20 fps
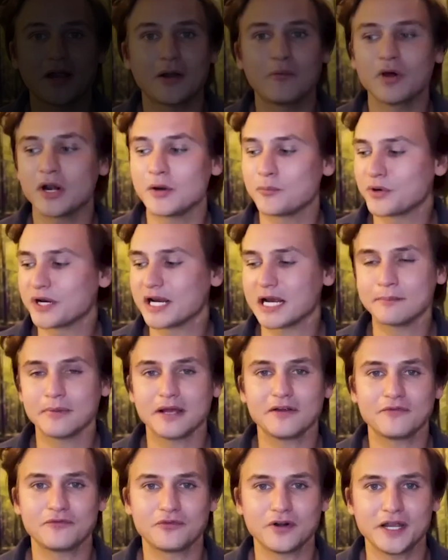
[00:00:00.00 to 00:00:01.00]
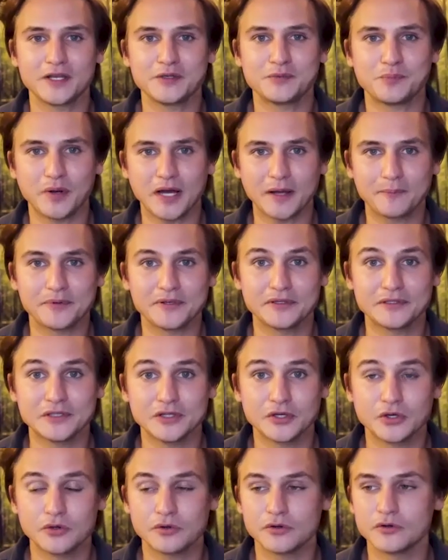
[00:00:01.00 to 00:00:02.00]
I want to bring on my friend Poppy
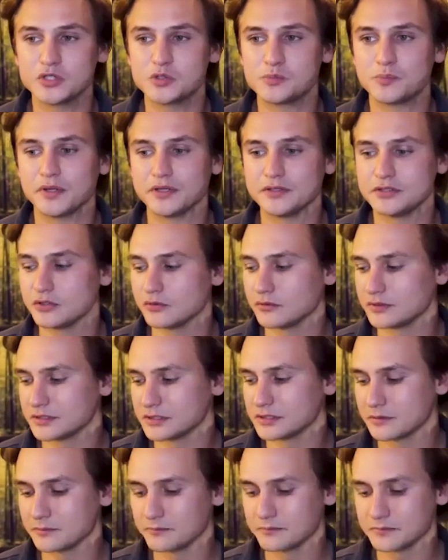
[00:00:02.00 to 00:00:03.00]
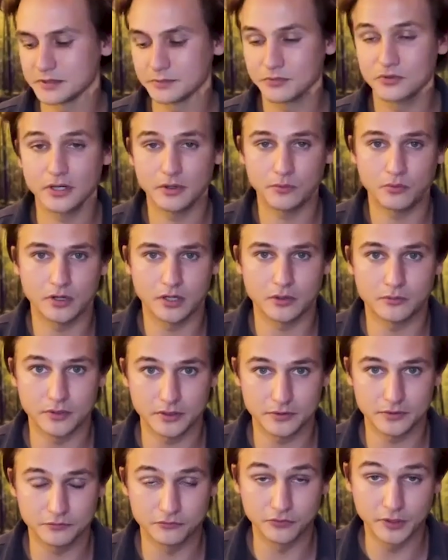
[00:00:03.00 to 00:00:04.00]
Liu, who's been doing some some great work
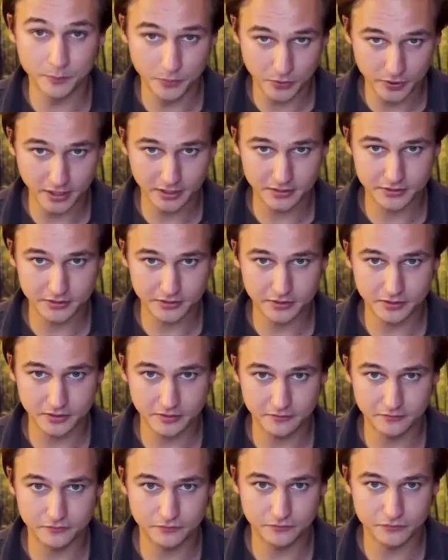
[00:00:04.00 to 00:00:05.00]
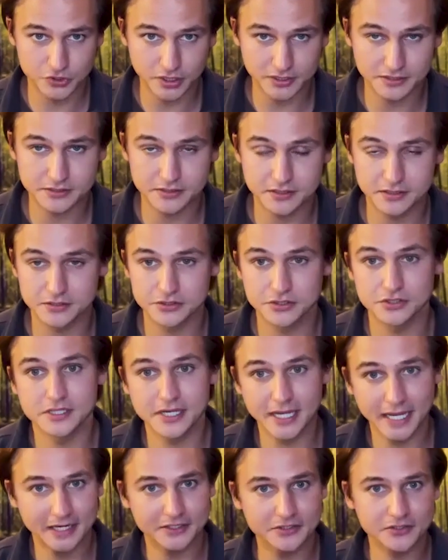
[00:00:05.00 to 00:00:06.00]
with reproductive justice. She's
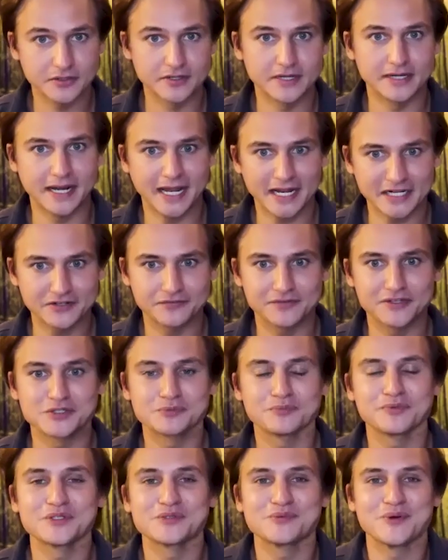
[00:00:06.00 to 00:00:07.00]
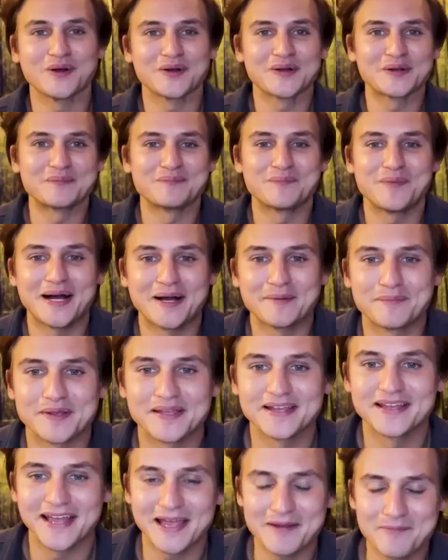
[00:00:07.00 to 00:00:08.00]
an actor and an activist. Please welcome Poppy.